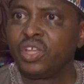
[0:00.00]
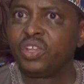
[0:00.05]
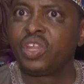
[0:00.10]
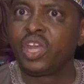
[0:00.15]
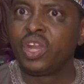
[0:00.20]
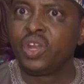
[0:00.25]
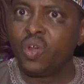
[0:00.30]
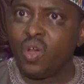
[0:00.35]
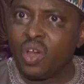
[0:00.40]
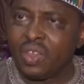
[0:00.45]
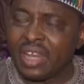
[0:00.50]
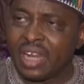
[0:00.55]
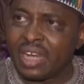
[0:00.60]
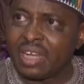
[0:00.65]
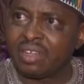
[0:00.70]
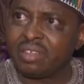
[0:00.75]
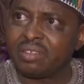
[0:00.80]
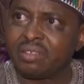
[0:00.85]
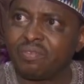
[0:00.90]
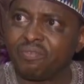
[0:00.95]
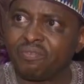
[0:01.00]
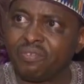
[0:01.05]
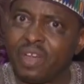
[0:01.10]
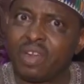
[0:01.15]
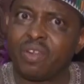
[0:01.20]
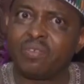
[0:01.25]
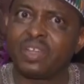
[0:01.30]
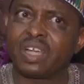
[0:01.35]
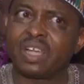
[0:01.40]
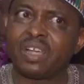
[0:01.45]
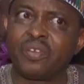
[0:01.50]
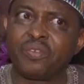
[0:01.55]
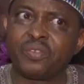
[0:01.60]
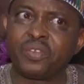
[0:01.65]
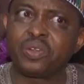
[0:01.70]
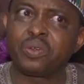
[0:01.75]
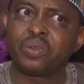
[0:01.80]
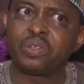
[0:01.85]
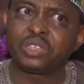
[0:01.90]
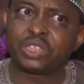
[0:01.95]
The northern part of the
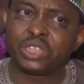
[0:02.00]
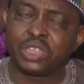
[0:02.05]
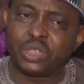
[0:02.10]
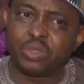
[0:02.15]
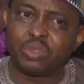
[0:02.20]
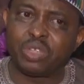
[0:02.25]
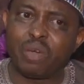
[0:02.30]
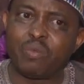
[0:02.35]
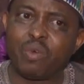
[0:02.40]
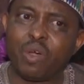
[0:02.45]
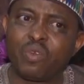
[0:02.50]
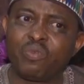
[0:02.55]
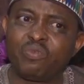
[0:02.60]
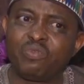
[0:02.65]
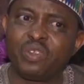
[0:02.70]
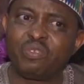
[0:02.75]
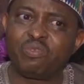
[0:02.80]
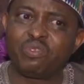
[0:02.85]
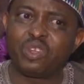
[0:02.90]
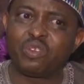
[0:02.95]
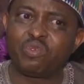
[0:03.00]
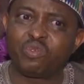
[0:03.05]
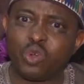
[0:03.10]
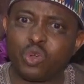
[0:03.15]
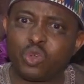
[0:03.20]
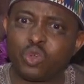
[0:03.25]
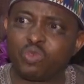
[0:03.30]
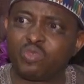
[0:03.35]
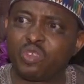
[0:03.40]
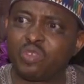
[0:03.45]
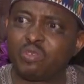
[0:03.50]
country constitute about fifty-four to